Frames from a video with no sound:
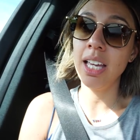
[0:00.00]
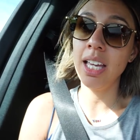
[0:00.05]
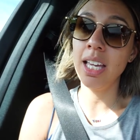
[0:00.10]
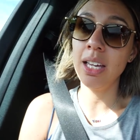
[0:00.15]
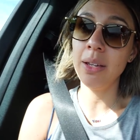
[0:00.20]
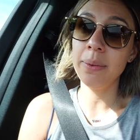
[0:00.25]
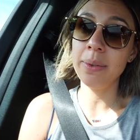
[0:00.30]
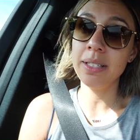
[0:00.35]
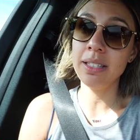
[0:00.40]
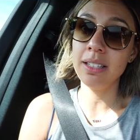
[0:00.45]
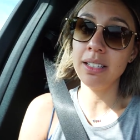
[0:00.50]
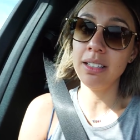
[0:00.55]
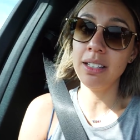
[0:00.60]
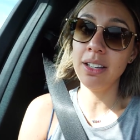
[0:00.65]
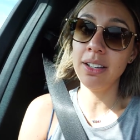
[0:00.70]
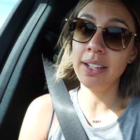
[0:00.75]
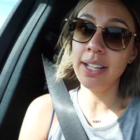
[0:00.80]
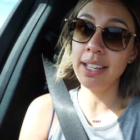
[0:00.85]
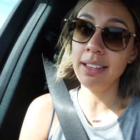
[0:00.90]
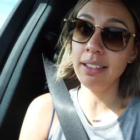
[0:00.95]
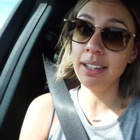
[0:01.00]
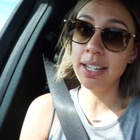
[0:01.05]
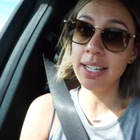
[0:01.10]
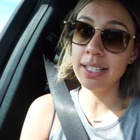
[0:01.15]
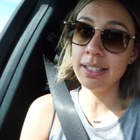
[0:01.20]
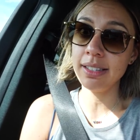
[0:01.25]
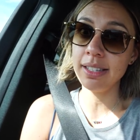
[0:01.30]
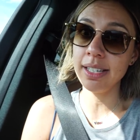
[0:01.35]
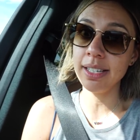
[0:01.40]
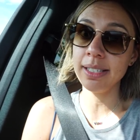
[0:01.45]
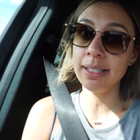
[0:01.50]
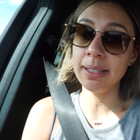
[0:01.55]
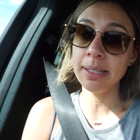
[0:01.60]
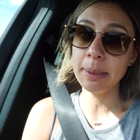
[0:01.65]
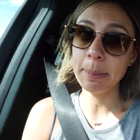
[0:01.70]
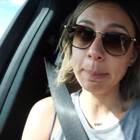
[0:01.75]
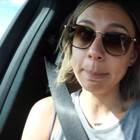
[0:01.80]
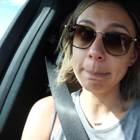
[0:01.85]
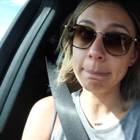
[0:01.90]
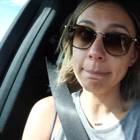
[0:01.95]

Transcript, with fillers: it was the Long Island iced teas.